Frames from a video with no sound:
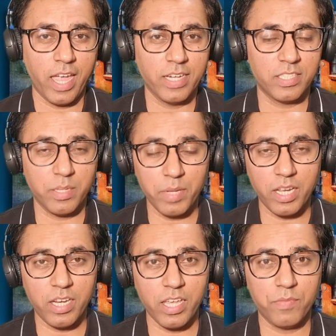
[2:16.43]
And
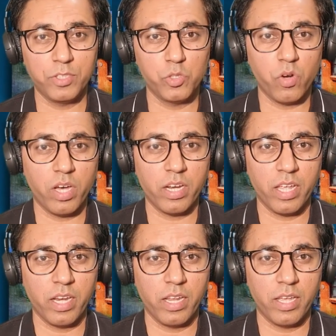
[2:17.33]
similarly, if you are
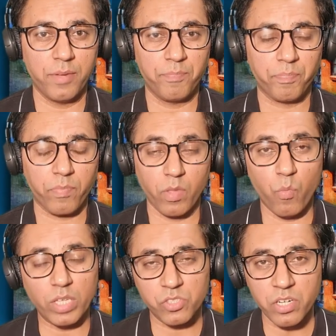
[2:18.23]
in a
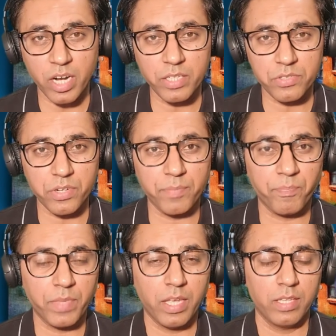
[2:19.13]
Western country,
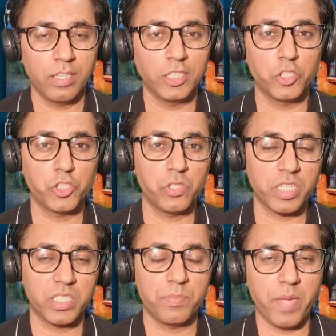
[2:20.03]
then you should
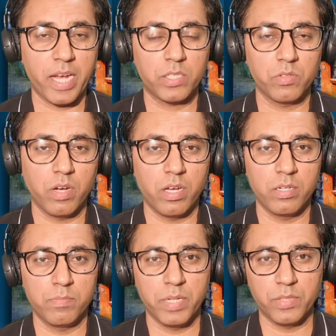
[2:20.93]
expect to
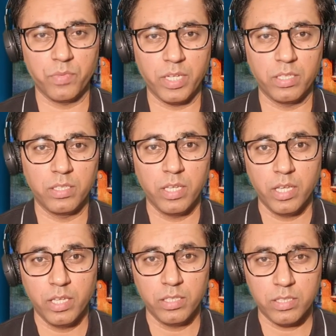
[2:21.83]
earn between
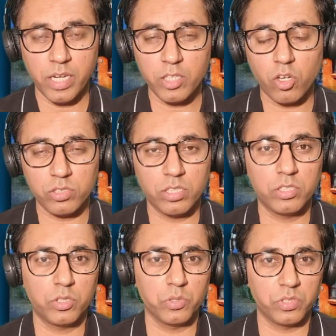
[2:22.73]

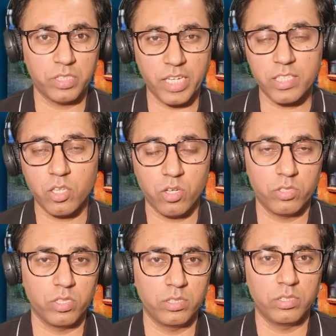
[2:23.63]
3,000 to
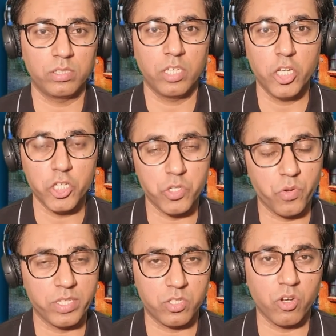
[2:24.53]
6,000
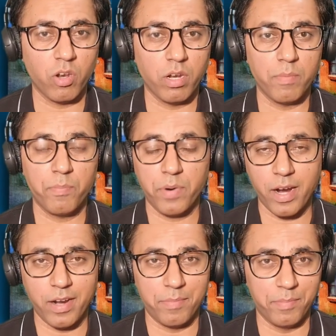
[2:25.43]
US dollar
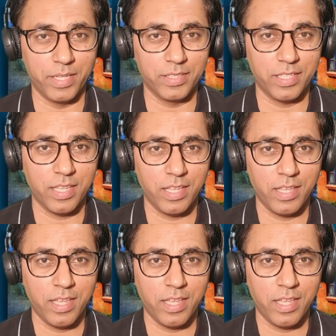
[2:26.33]
per month.